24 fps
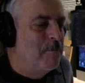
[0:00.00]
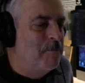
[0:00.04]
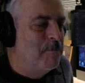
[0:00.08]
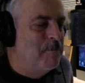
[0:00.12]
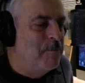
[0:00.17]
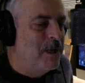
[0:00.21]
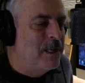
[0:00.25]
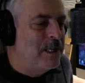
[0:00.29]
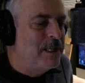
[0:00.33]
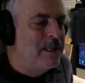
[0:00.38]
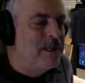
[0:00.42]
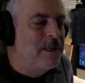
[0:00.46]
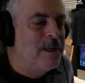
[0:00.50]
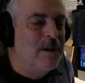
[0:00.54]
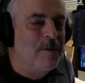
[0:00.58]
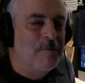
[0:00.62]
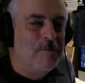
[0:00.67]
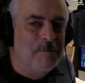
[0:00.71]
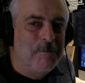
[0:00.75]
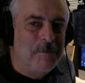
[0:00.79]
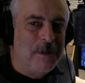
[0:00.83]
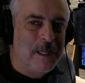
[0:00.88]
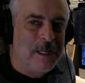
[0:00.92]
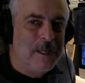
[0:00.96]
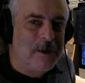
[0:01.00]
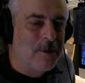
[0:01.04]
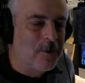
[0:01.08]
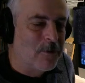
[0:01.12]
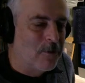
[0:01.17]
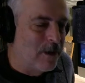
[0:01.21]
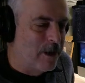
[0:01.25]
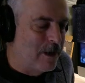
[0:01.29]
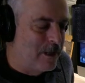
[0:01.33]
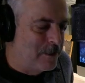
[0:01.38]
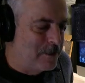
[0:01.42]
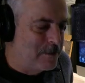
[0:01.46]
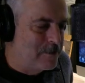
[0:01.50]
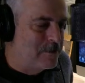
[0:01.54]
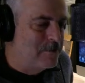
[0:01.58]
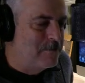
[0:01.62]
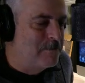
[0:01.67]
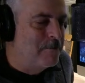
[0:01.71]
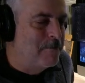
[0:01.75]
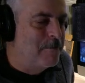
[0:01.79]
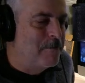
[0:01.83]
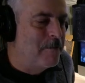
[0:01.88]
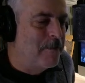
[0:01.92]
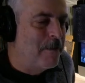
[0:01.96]
many
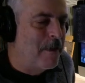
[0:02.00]
meteorites